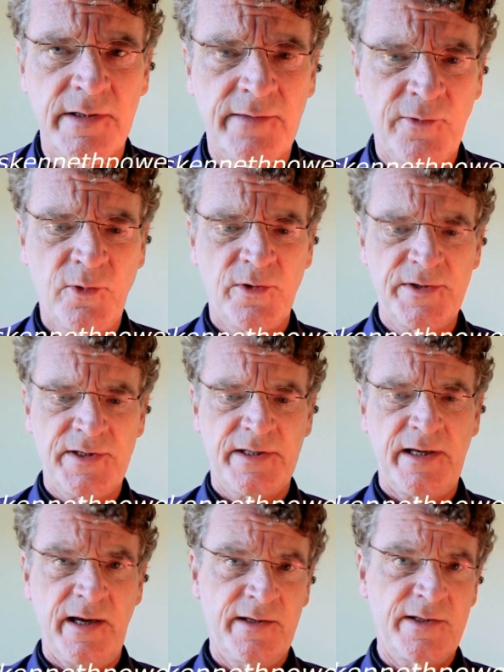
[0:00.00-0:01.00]
And of course,
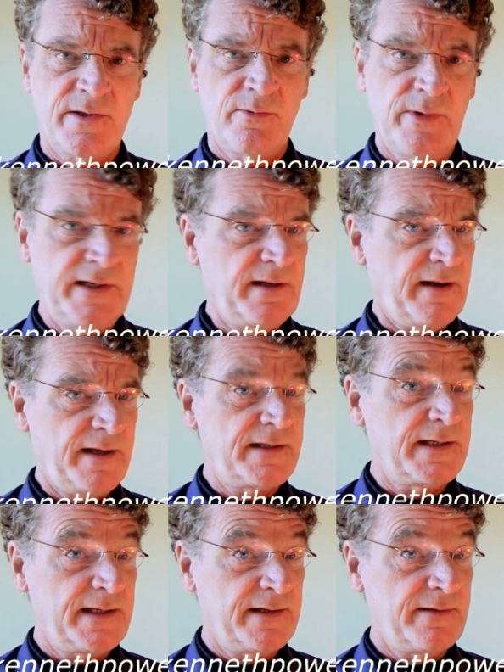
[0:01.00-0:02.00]
the answer we
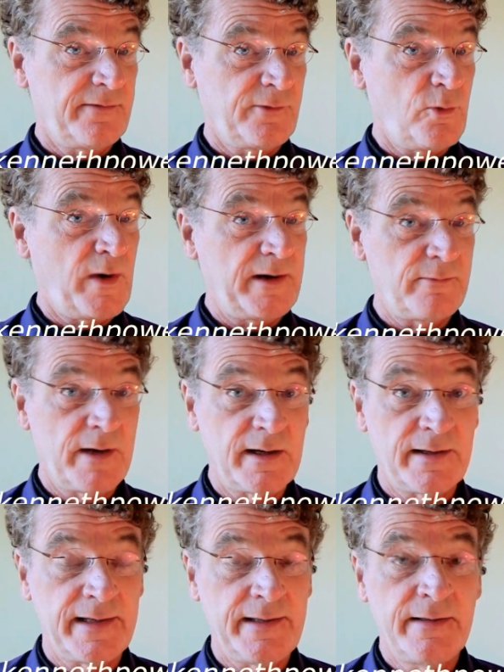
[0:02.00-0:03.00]
like to give quite
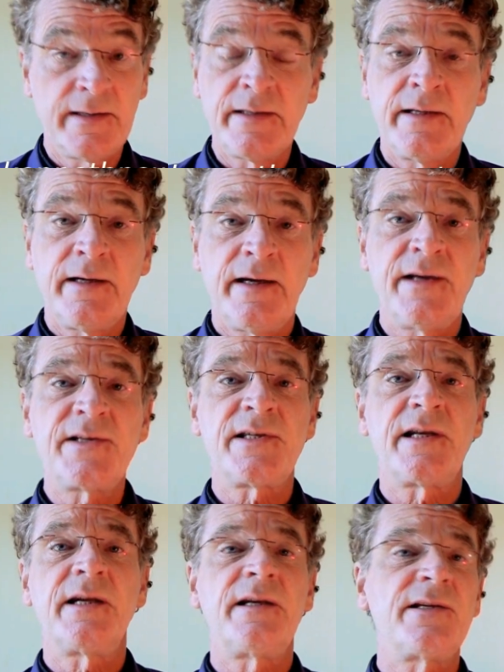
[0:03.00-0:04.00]
readily is
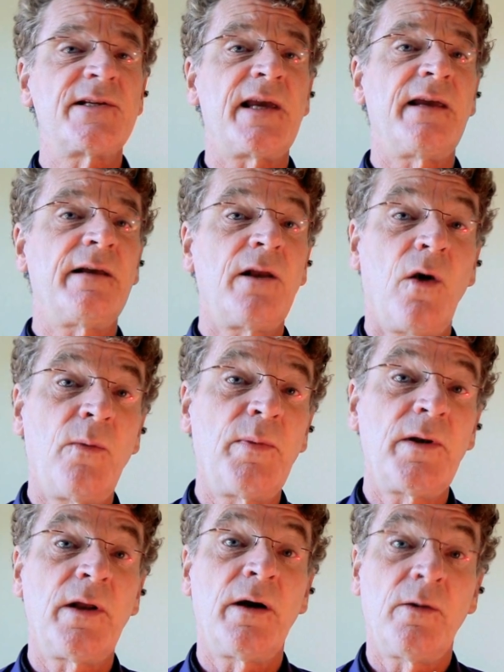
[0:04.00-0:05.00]
that it is a
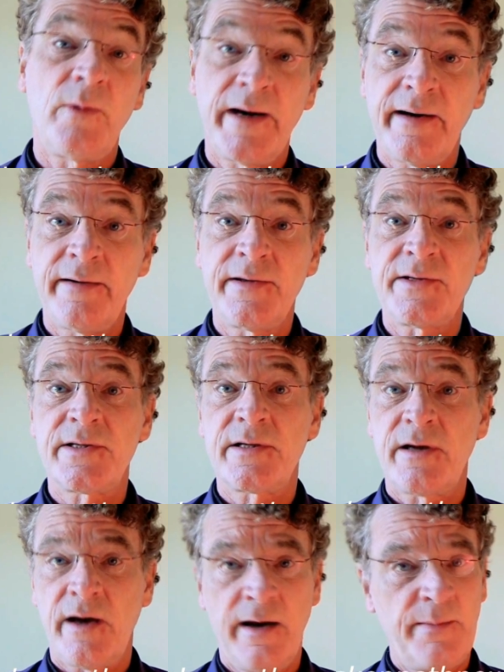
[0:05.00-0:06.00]
global awareness
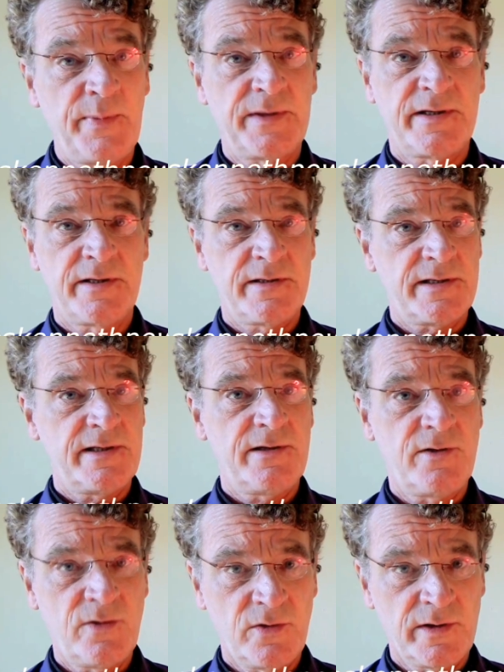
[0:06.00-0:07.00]
competency
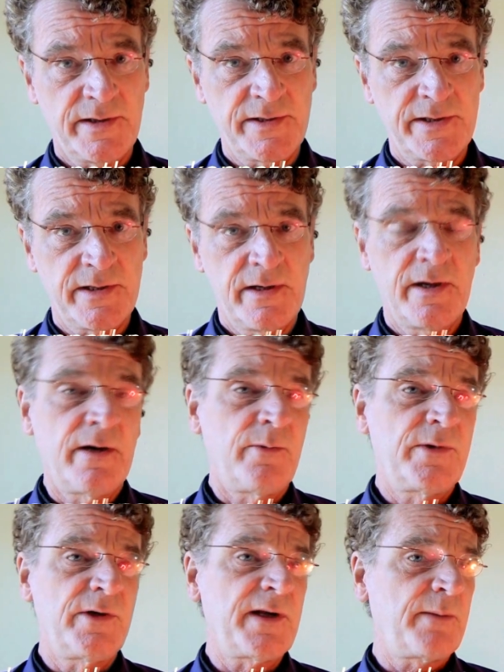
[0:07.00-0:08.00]
course.
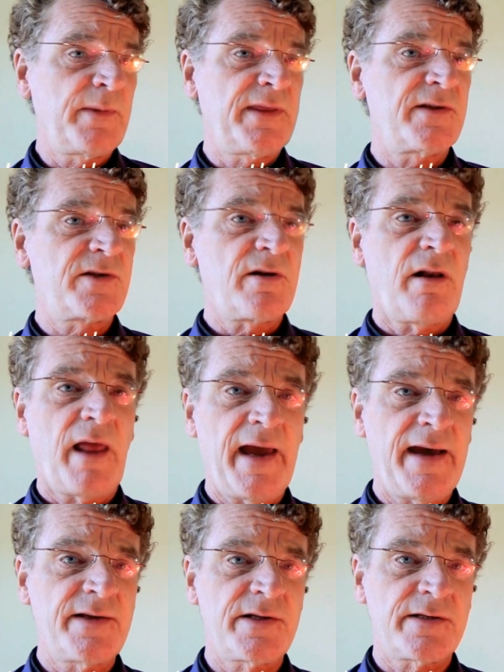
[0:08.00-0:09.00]
When you're done with this
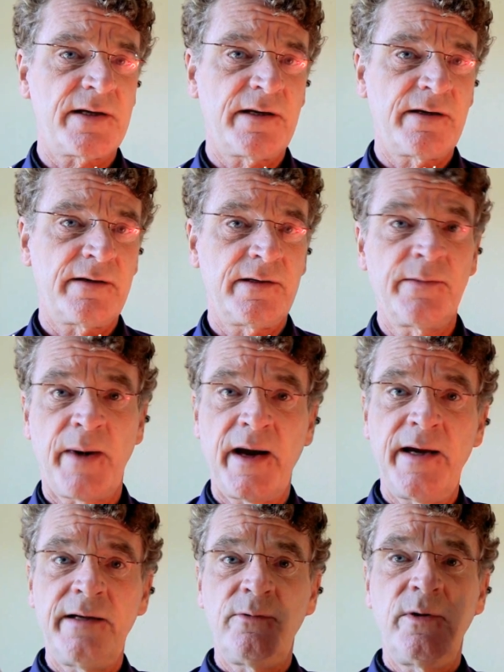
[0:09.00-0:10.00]
class, your
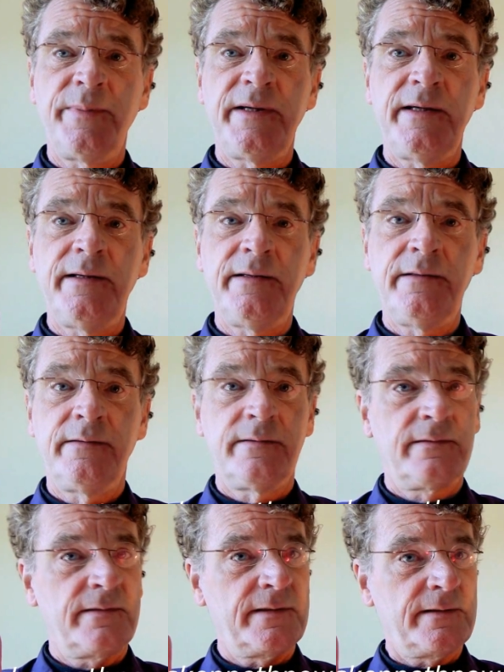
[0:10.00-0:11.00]
mind will be,
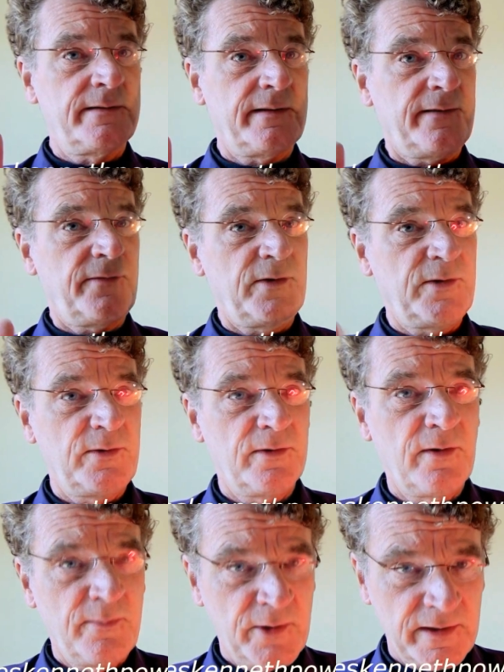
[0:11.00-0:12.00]
if you do
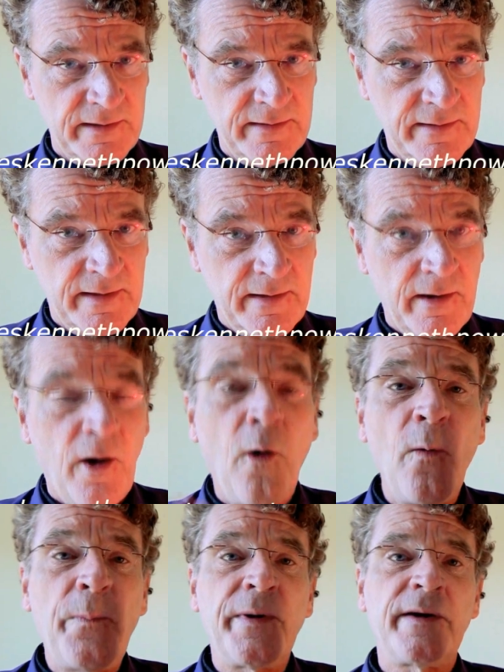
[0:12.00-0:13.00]
your homework,
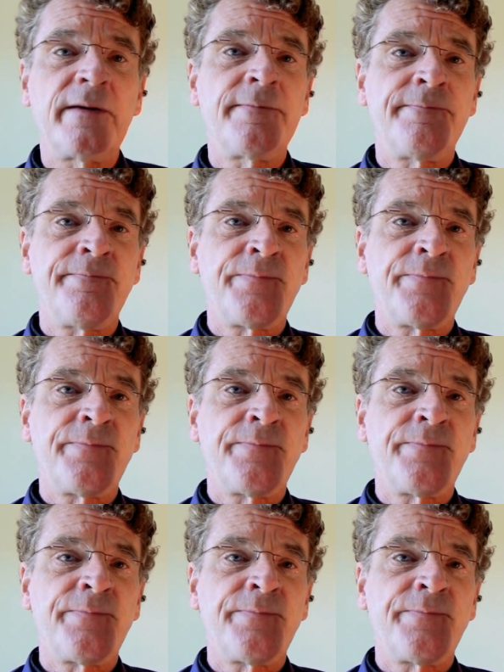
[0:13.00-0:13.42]
open